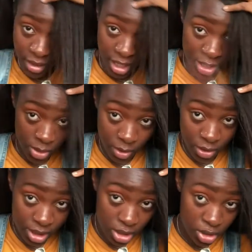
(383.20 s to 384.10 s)
Yeah, so we're
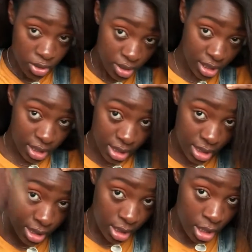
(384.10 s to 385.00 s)
going to do this.
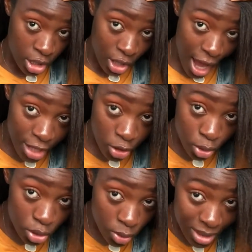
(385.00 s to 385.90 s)
And you
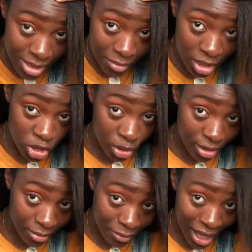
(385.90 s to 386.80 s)
also want to make sure
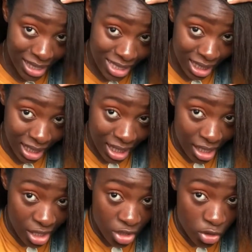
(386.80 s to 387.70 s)
the pattern
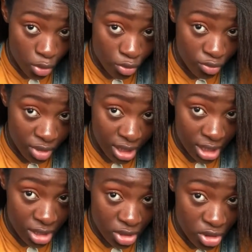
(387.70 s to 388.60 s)
is
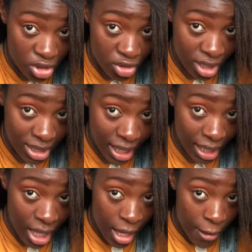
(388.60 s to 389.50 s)
really straight.
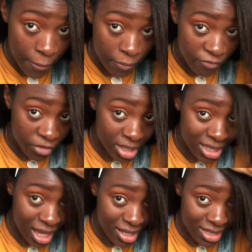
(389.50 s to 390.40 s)
Like for
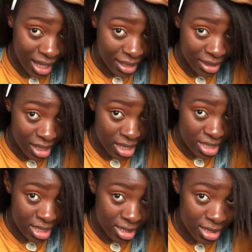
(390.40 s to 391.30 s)
styles like
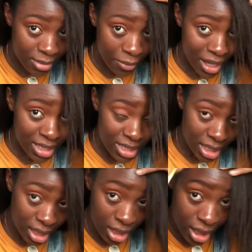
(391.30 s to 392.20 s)
this, the
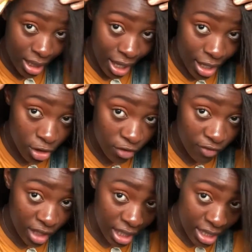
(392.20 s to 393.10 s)
pattern kind
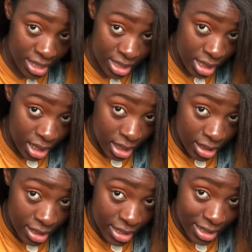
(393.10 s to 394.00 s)
of is
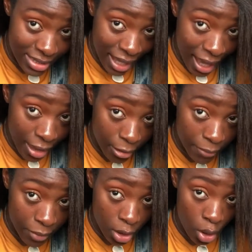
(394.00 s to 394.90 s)
the style
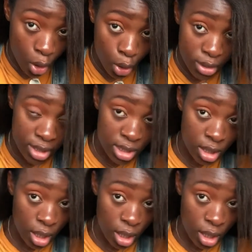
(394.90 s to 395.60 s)
because